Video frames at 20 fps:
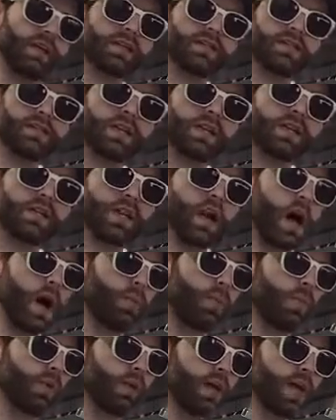enough that it
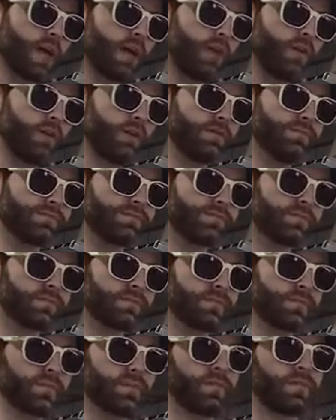moves, holding it at a
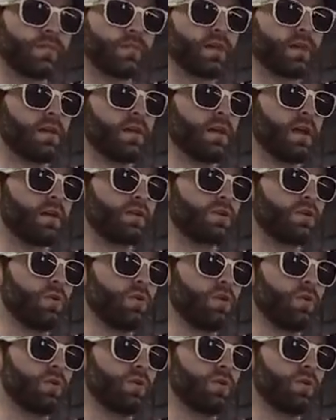slightly upward angle.